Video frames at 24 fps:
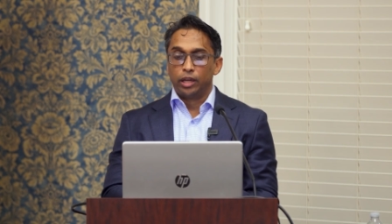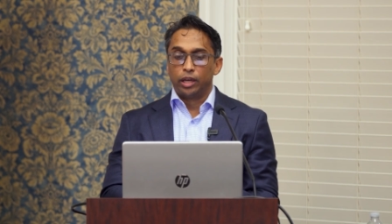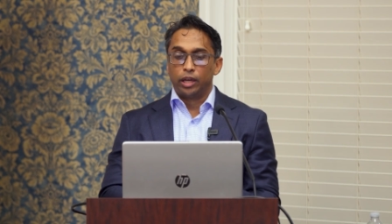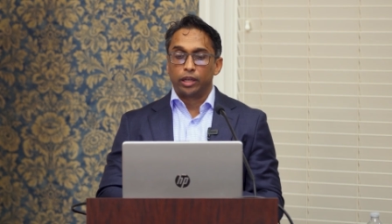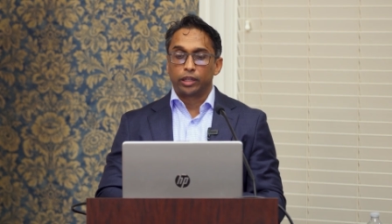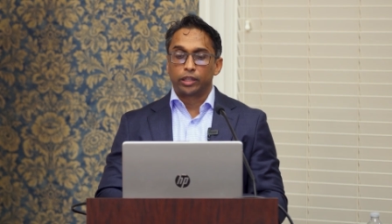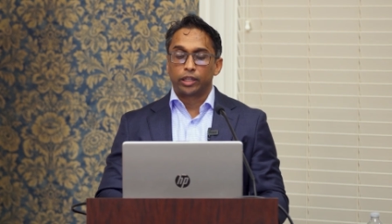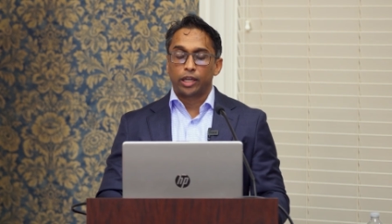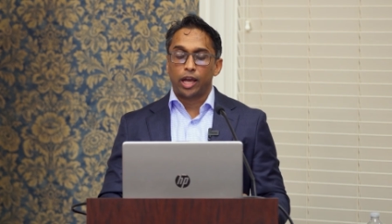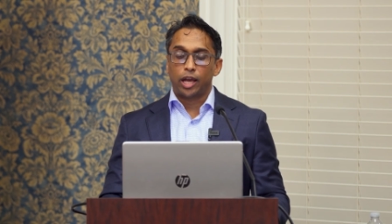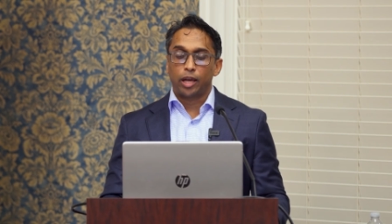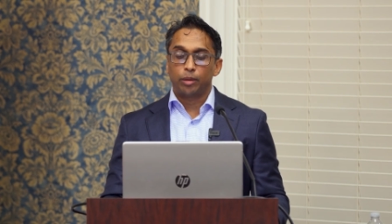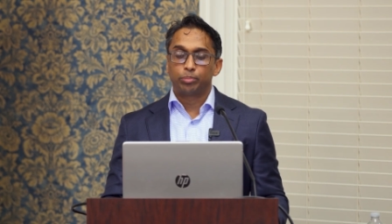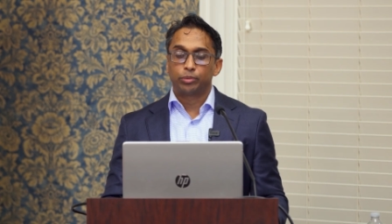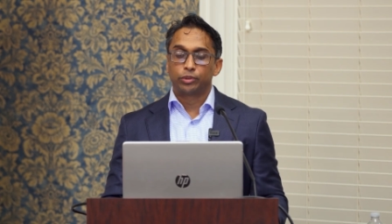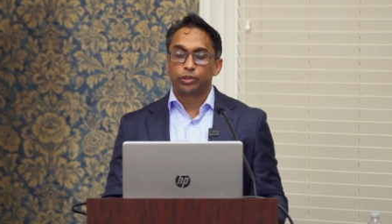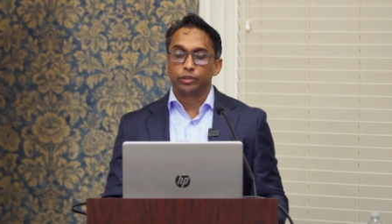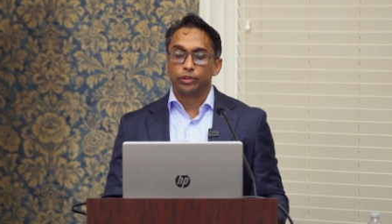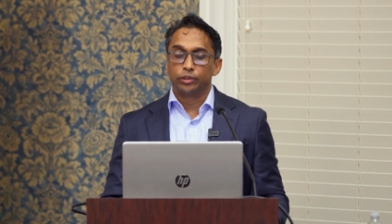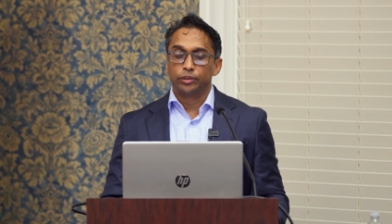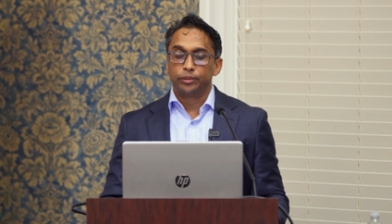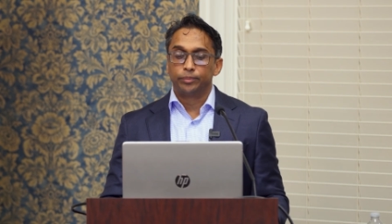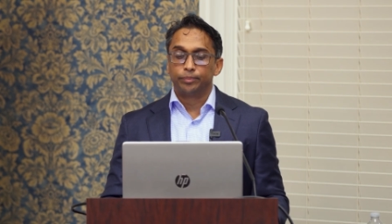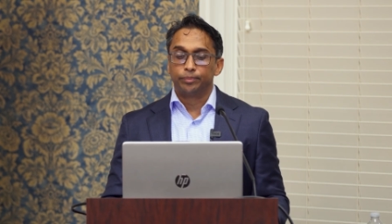A
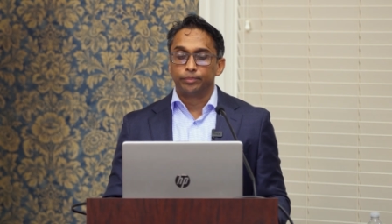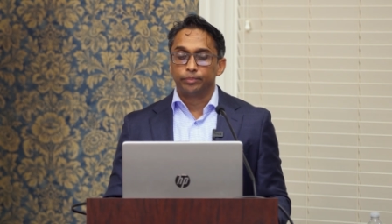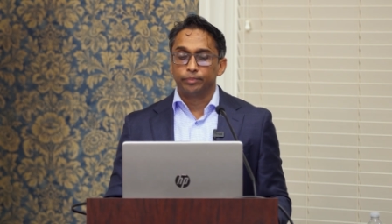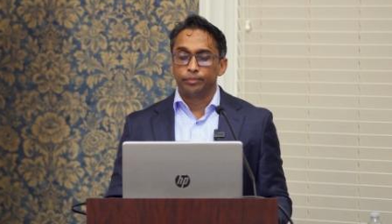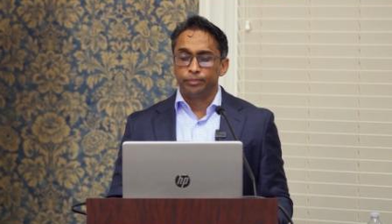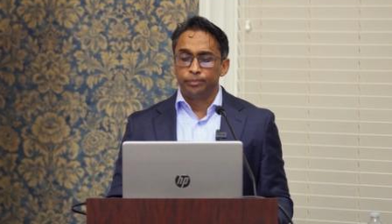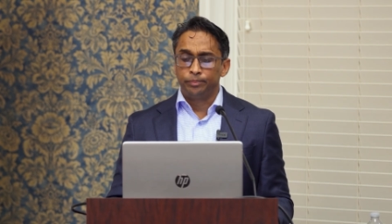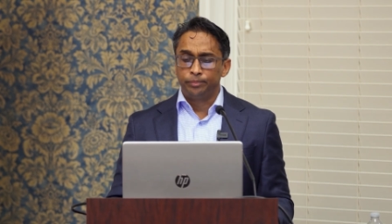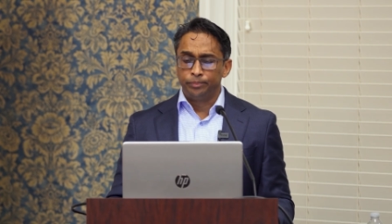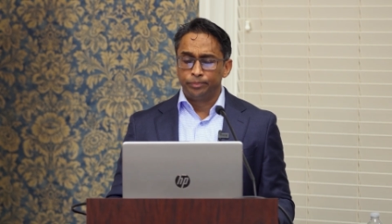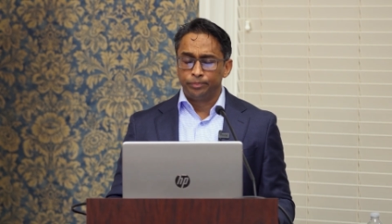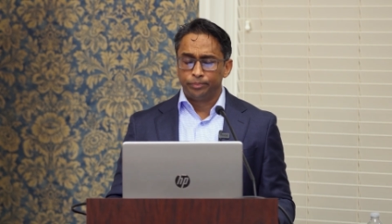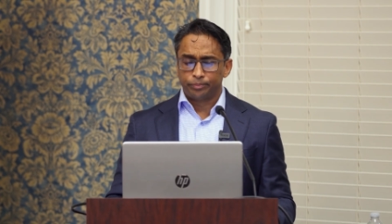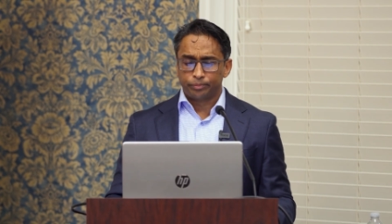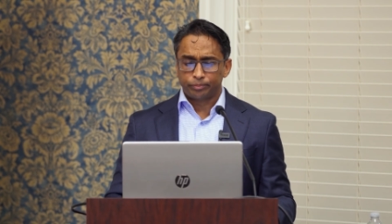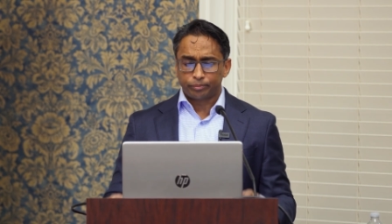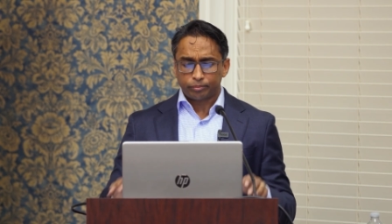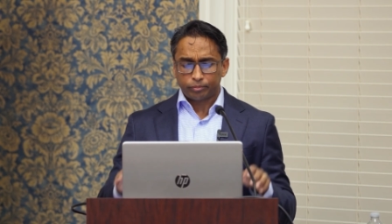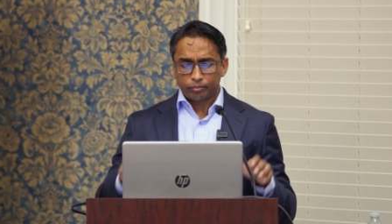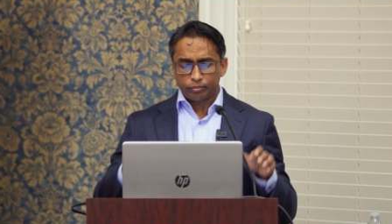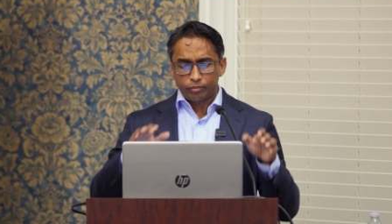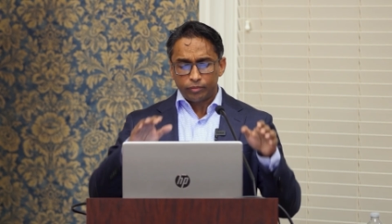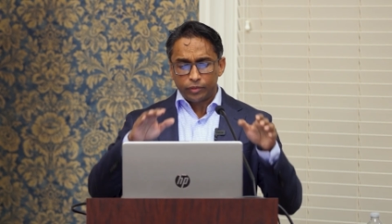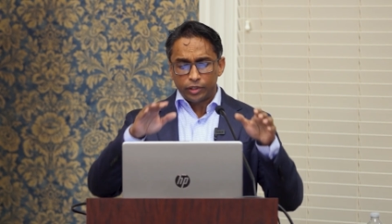capsule
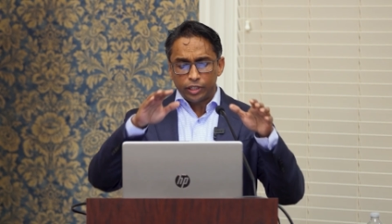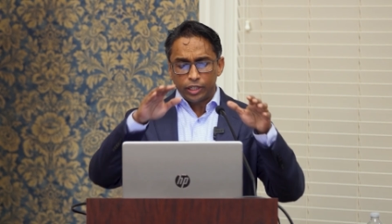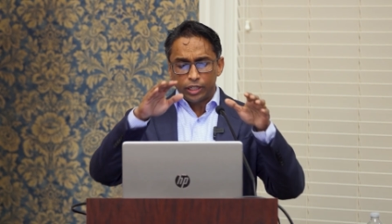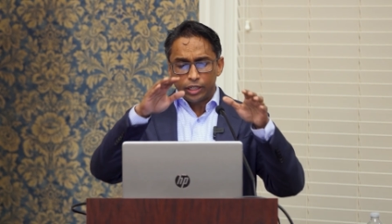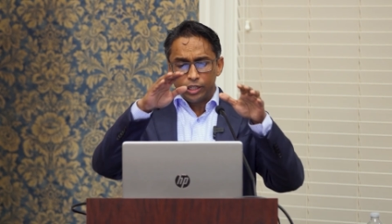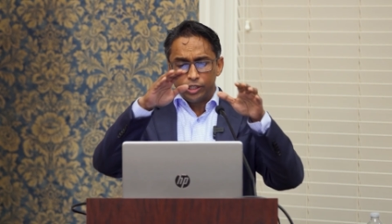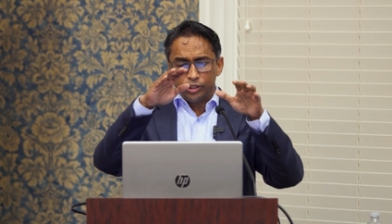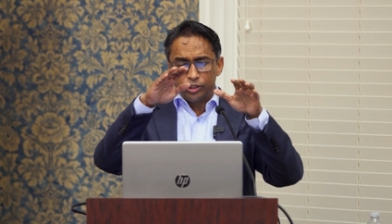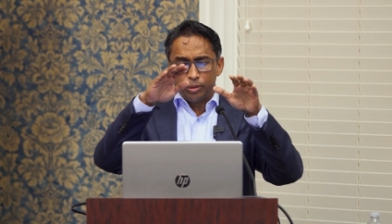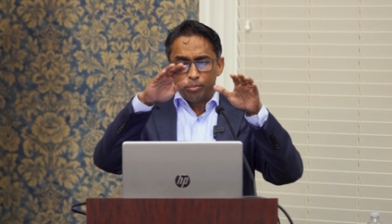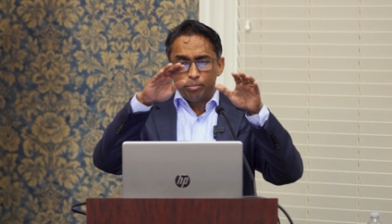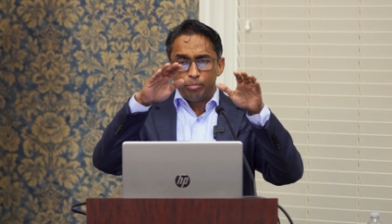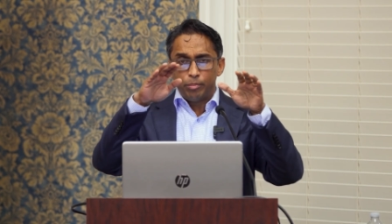is a